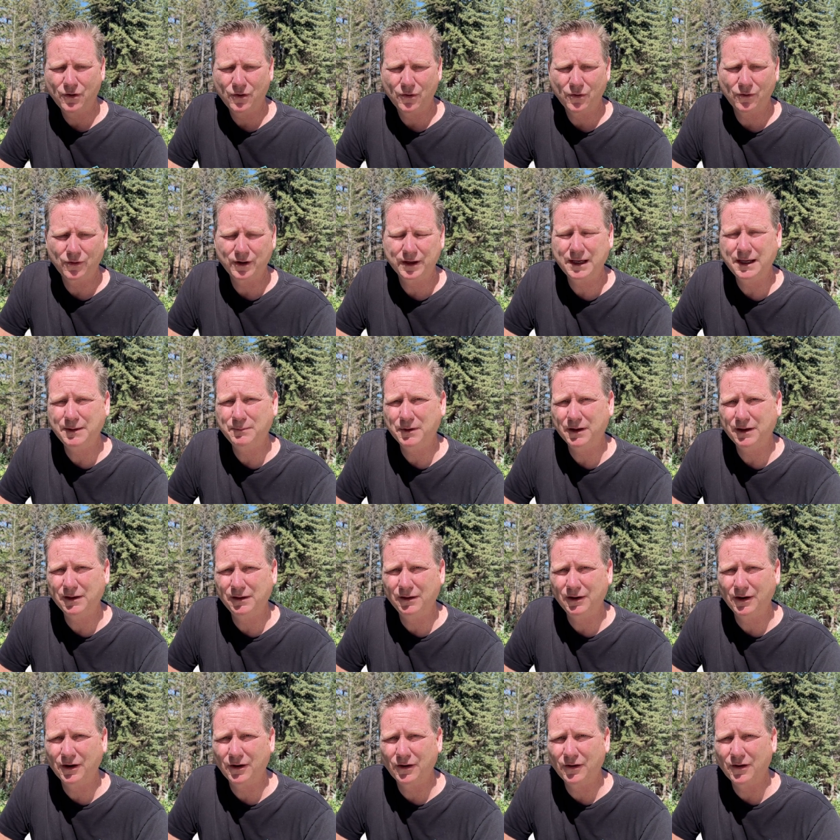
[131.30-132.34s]
or to keep it
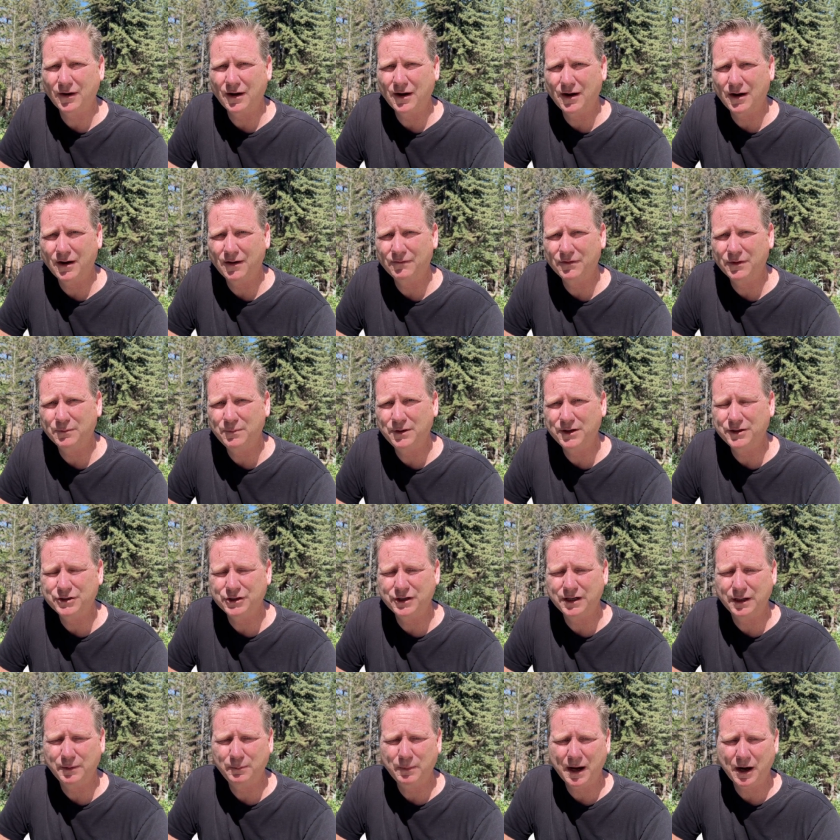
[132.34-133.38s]
clear of the
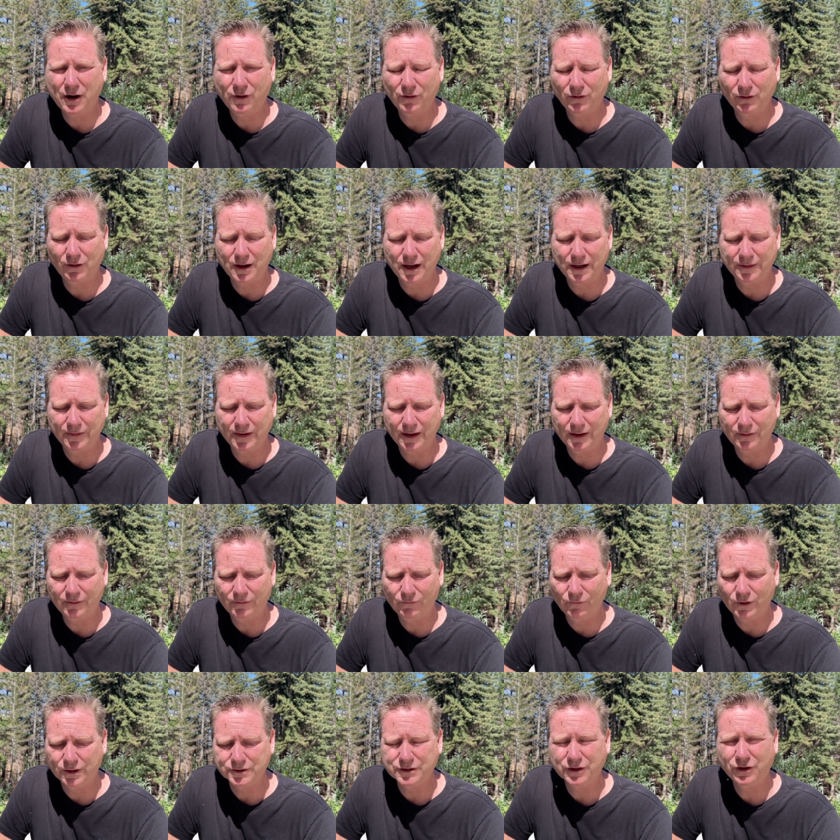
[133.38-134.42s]
PG&E power line that
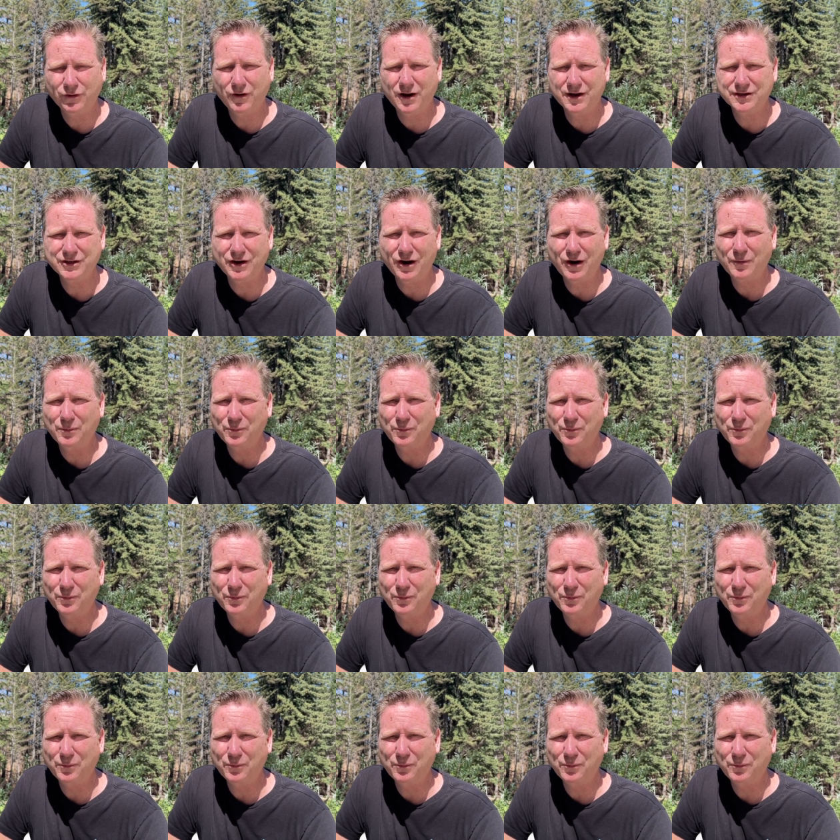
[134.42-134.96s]
runs across our